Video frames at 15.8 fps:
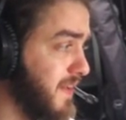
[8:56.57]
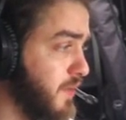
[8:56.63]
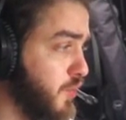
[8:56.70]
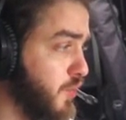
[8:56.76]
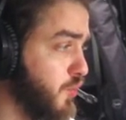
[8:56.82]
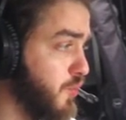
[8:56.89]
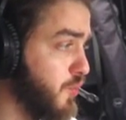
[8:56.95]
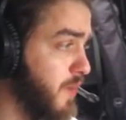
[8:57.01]

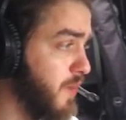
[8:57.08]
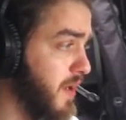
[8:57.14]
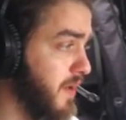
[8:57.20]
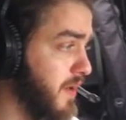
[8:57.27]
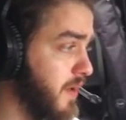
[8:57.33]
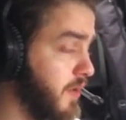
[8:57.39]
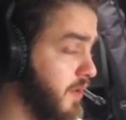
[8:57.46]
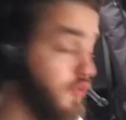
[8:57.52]
2
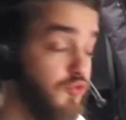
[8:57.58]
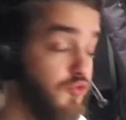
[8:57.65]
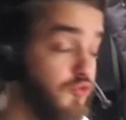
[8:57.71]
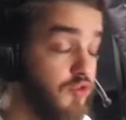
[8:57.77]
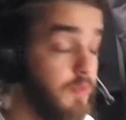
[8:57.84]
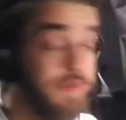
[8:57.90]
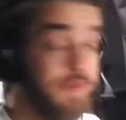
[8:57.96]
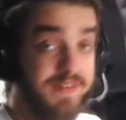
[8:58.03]
mana, 2
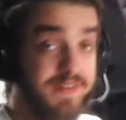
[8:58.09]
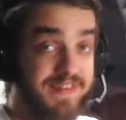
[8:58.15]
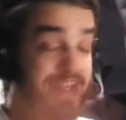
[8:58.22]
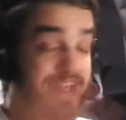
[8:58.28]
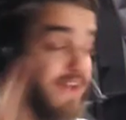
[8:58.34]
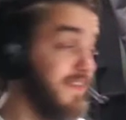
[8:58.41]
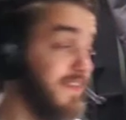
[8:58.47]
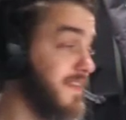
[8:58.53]
drop
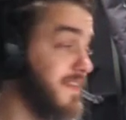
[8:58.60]
stats.